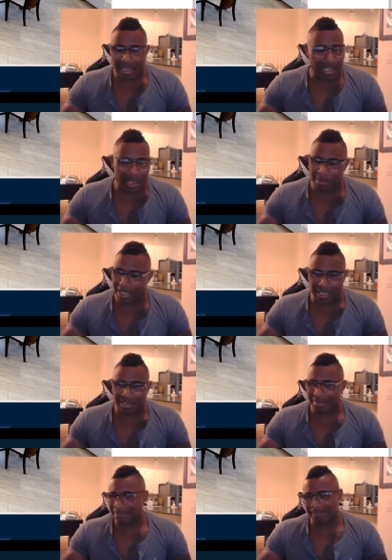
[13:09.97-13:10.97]
I
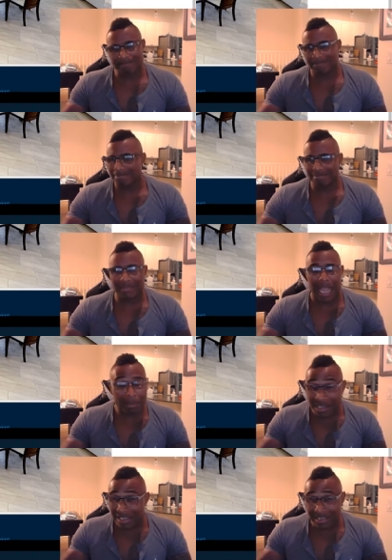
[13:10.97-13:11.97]
mean, I
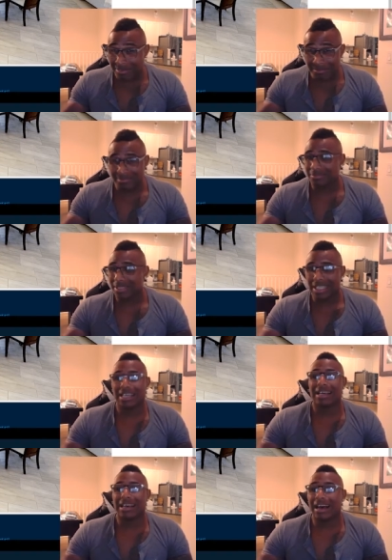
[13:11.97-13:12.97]
mean,
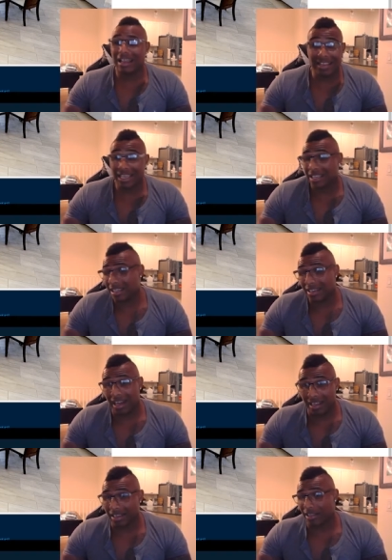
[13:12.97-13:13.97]
I like it. I
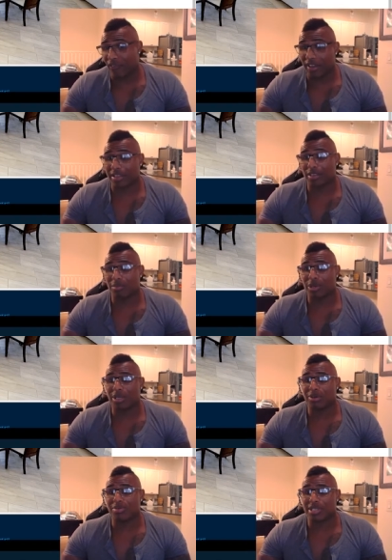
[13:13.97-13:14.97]
like the fact that the morning
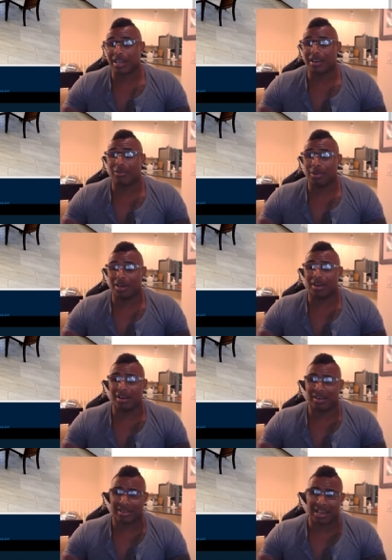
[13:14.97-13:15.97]
room's there. We
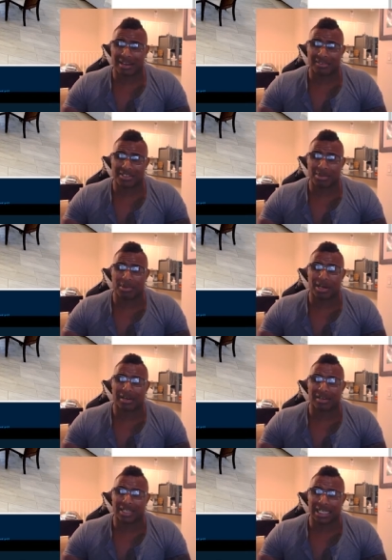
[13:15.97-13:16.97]
are kind of somewhat on
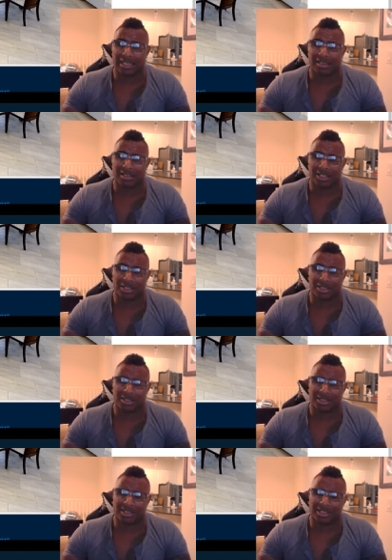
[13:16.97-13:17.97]
a lake. You,
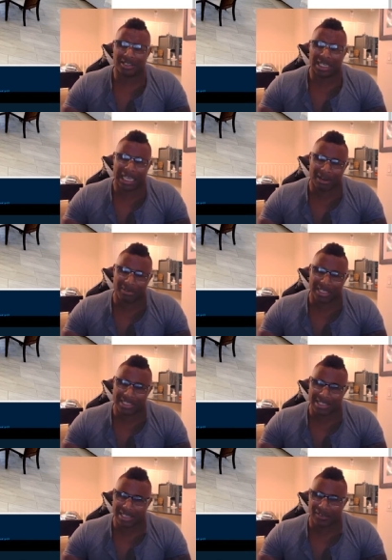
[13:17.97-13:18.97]
you can't really
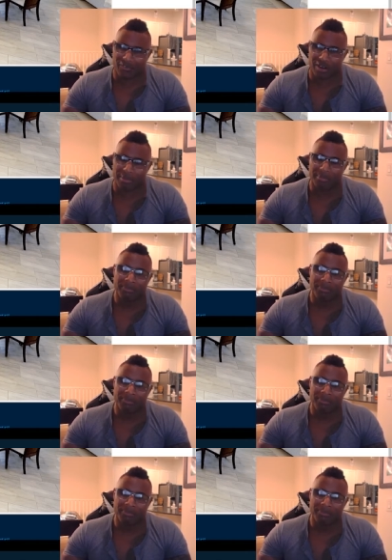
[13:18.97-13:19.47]
see it from